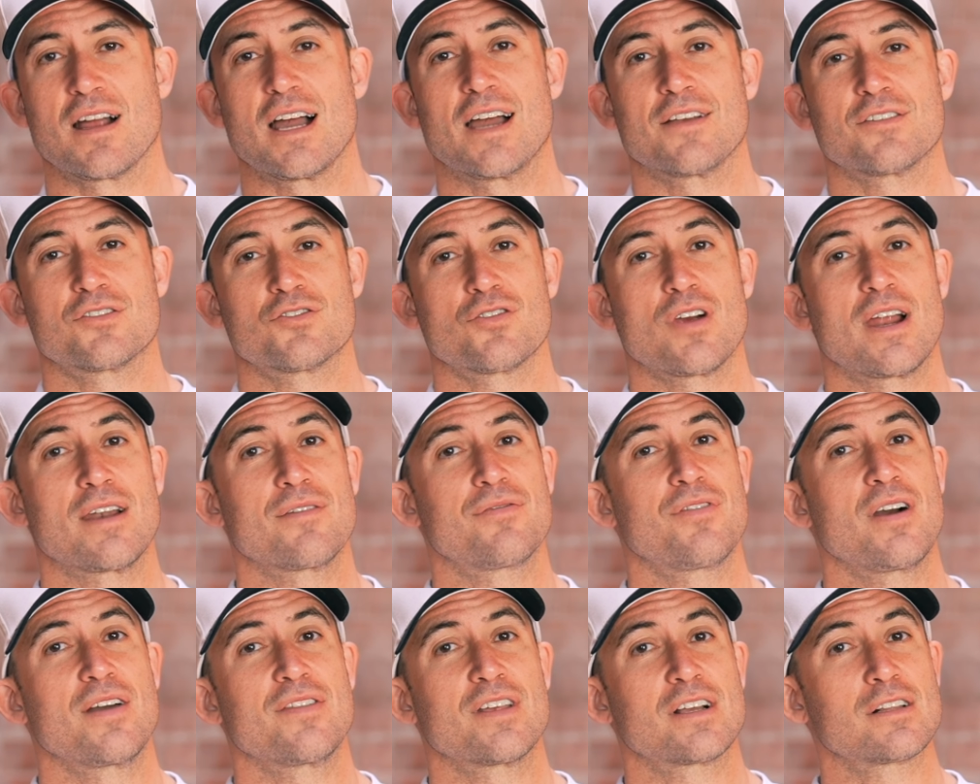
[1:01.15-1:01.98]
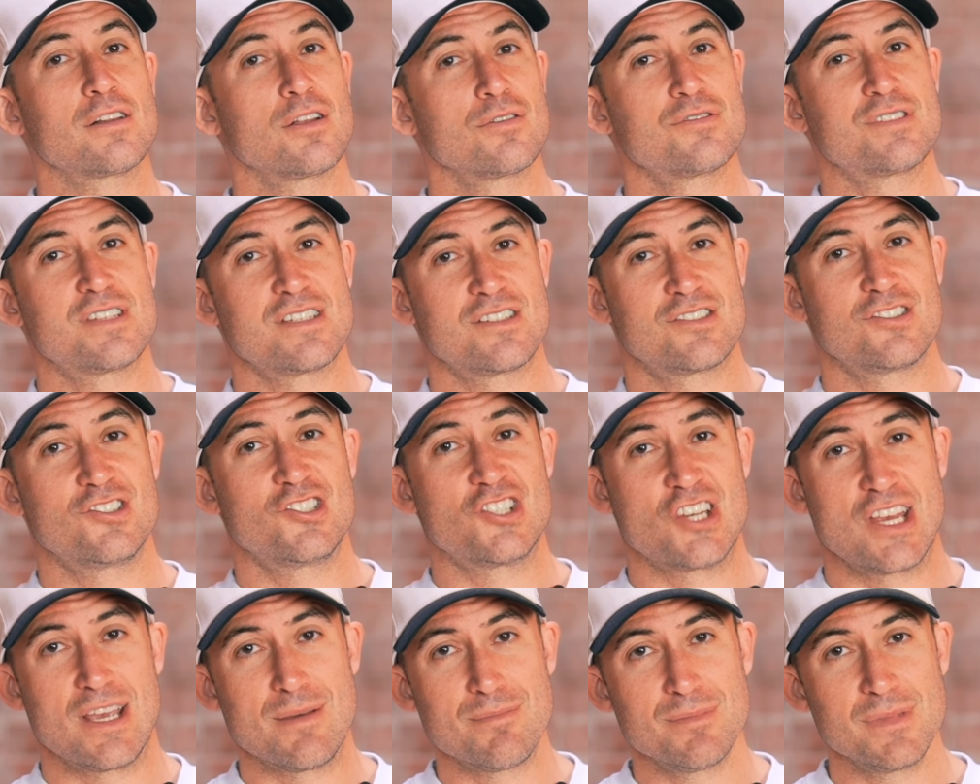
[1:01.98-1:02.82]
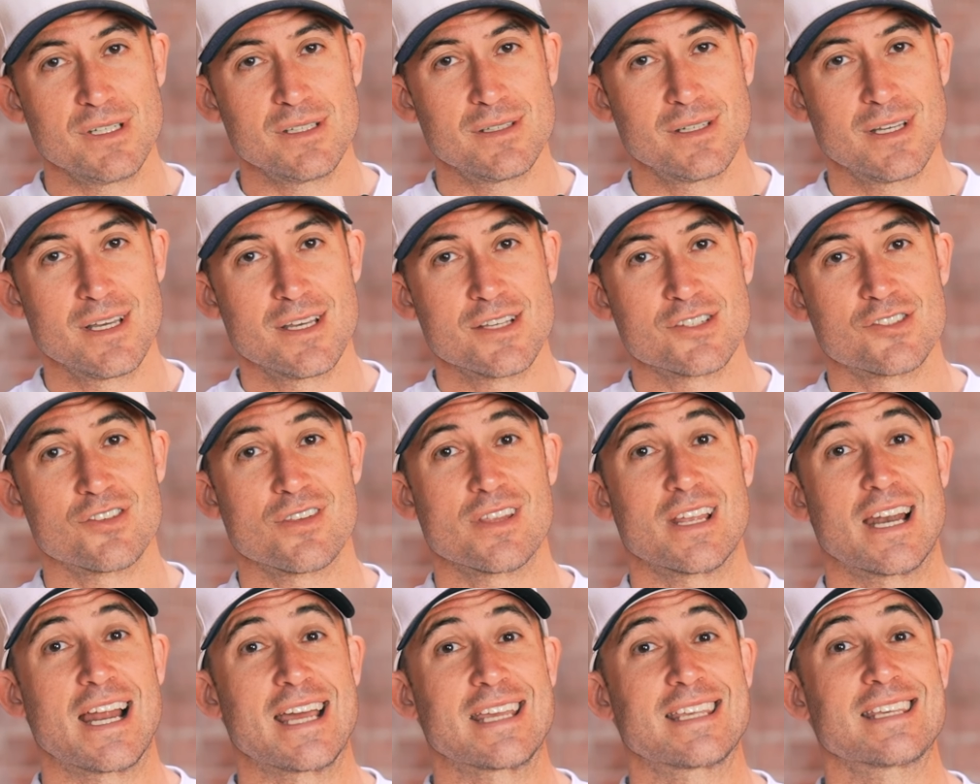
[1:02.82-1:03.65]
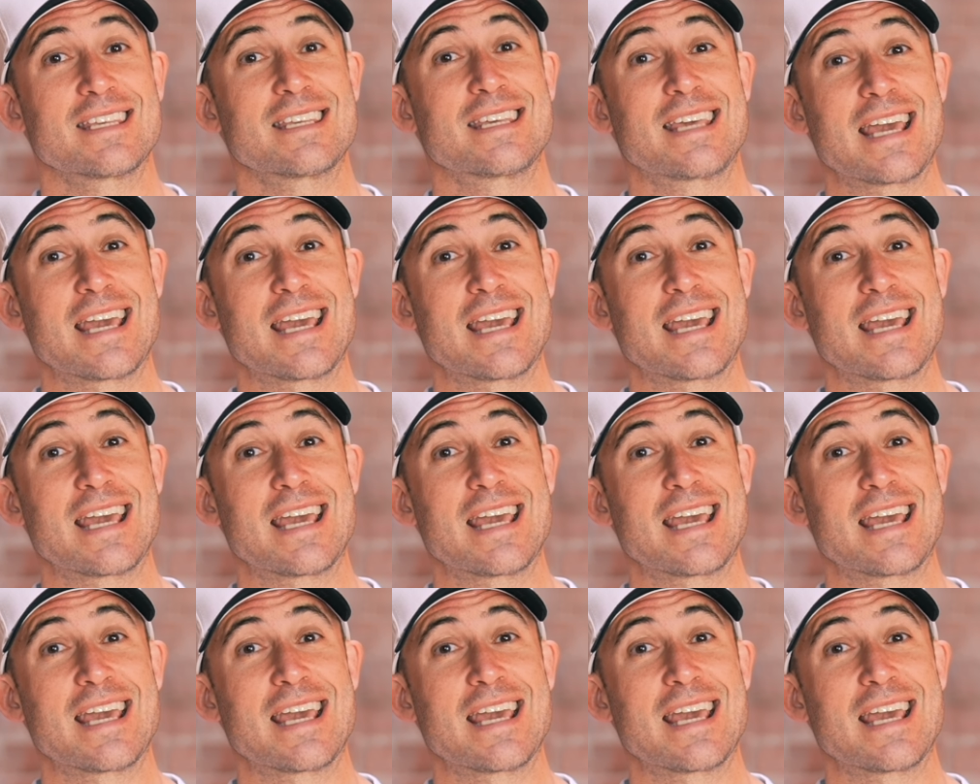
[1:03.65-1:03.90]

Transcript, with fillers: I try to find the closest gym so that I can